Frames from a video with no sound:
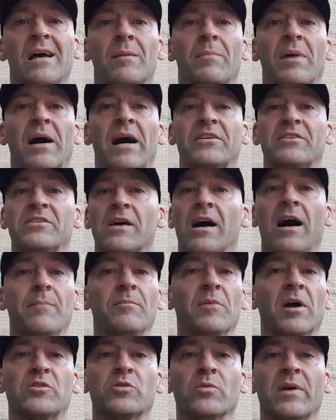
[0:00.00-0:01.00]
but I'm
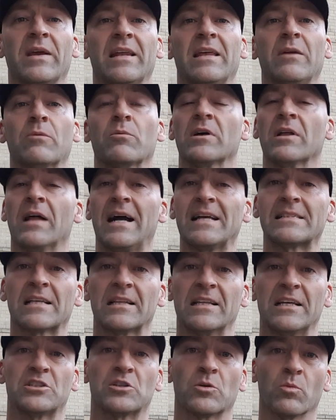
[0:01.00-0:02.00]
not doing any real
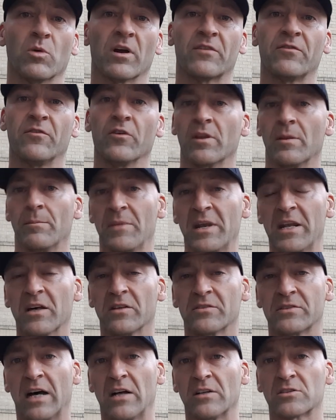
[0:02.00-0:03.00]
isolation work for the
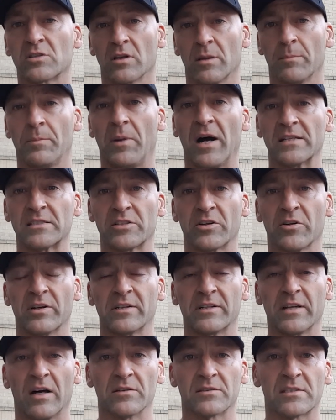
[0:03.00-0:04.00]
medial delts or the posterior
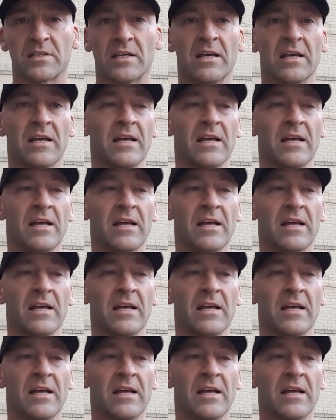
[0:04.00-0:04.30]
delts